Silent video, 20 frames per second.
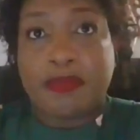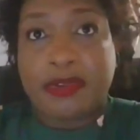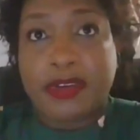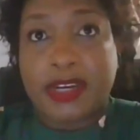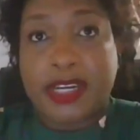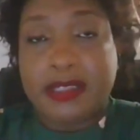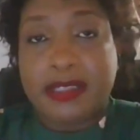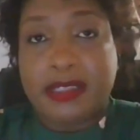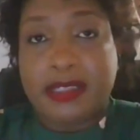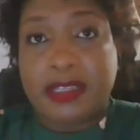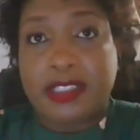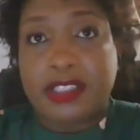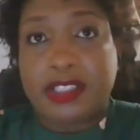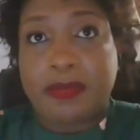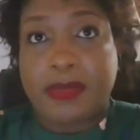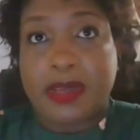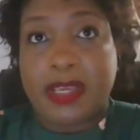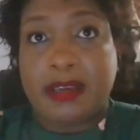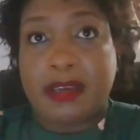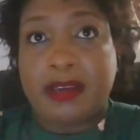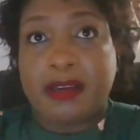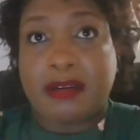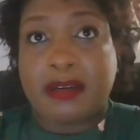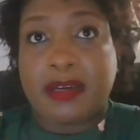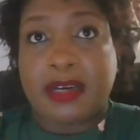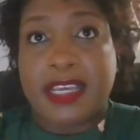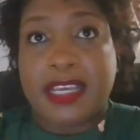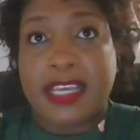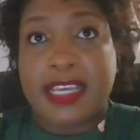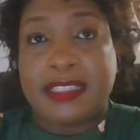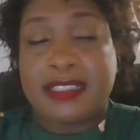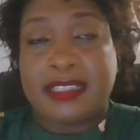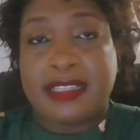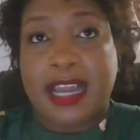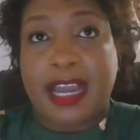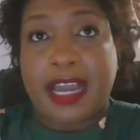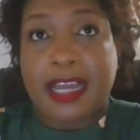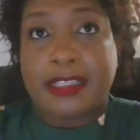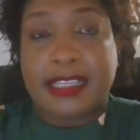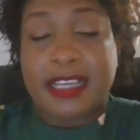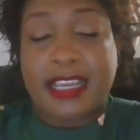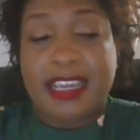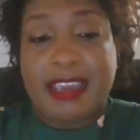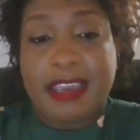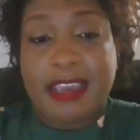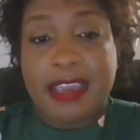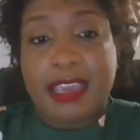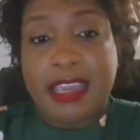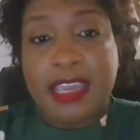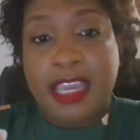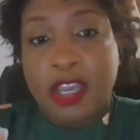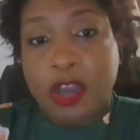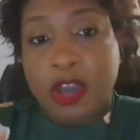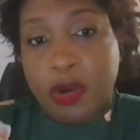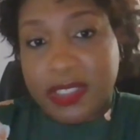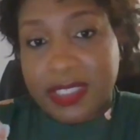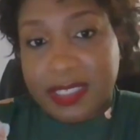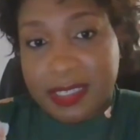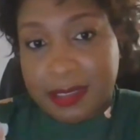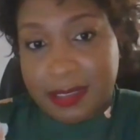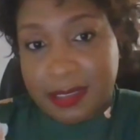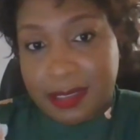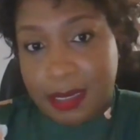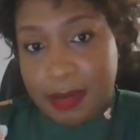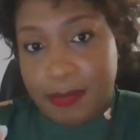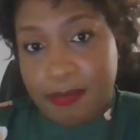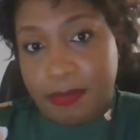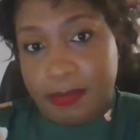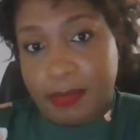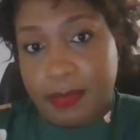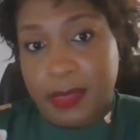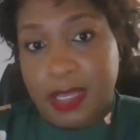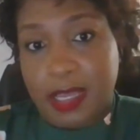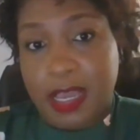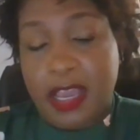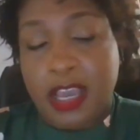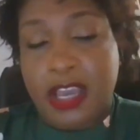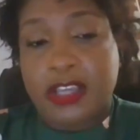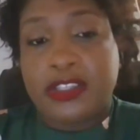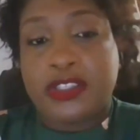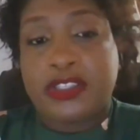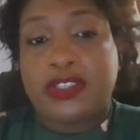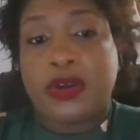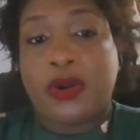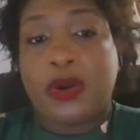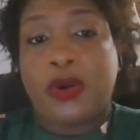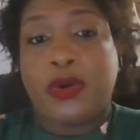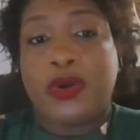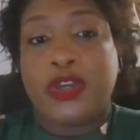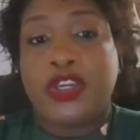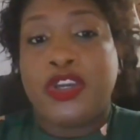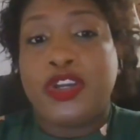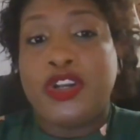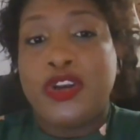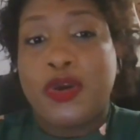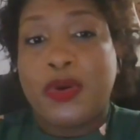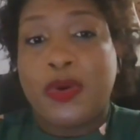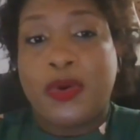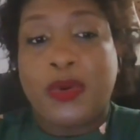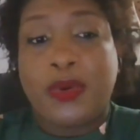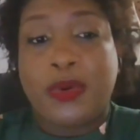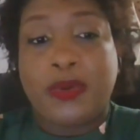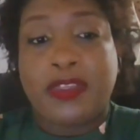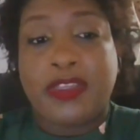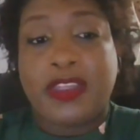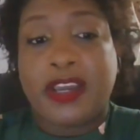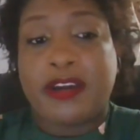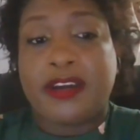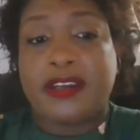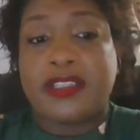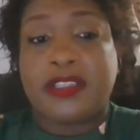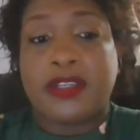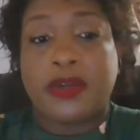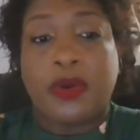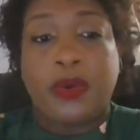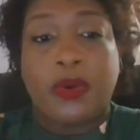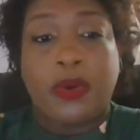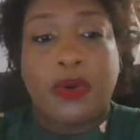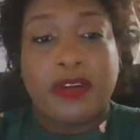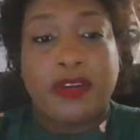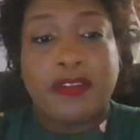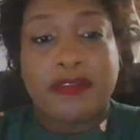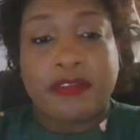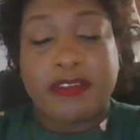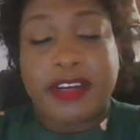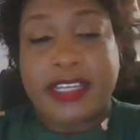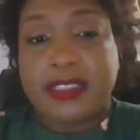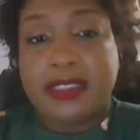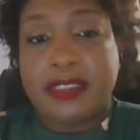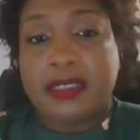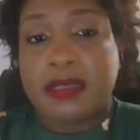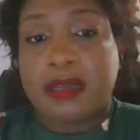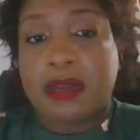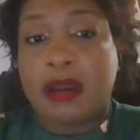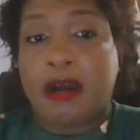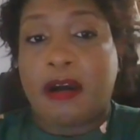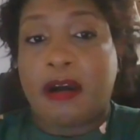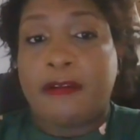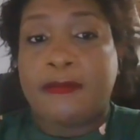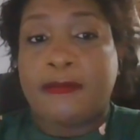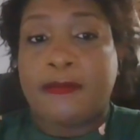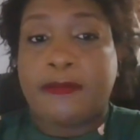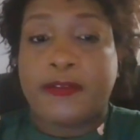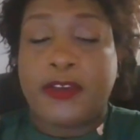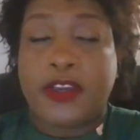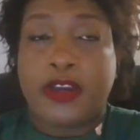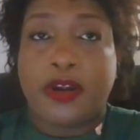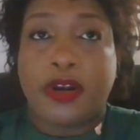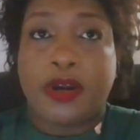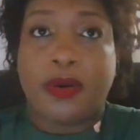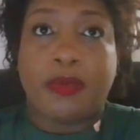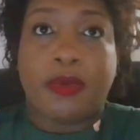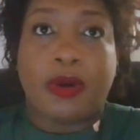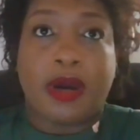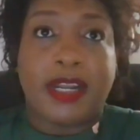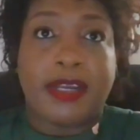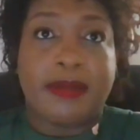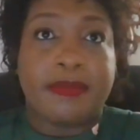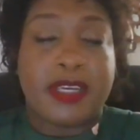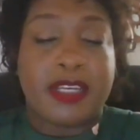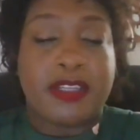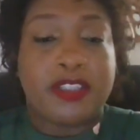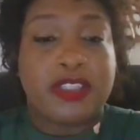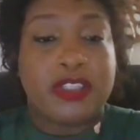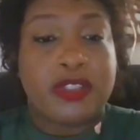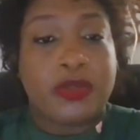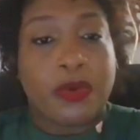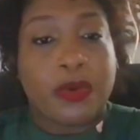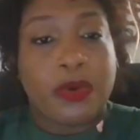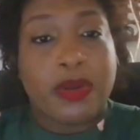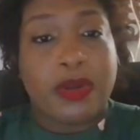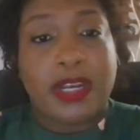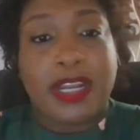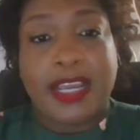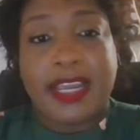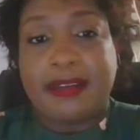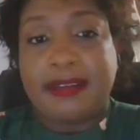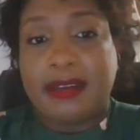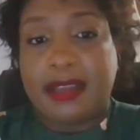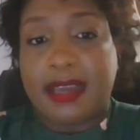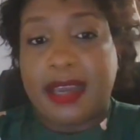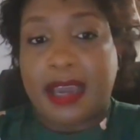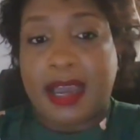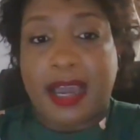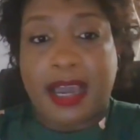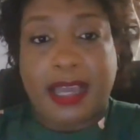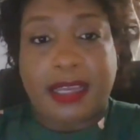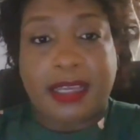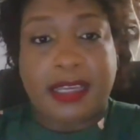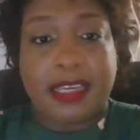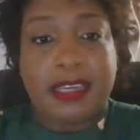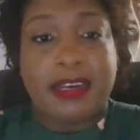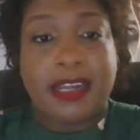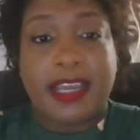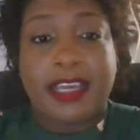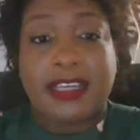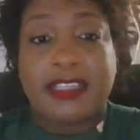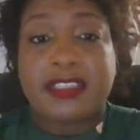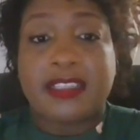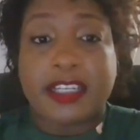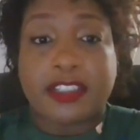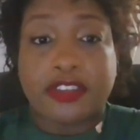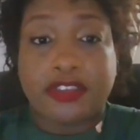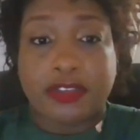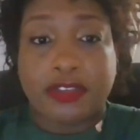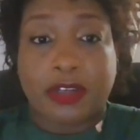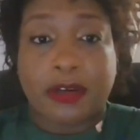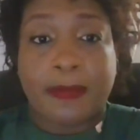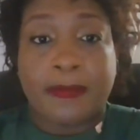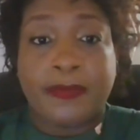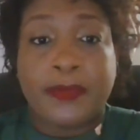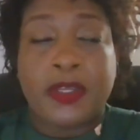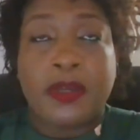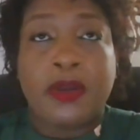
looking to bring to Jamaica is that ecosystem. So, you know, there's the whole risk of your wallet being stolen, the hacking, etc.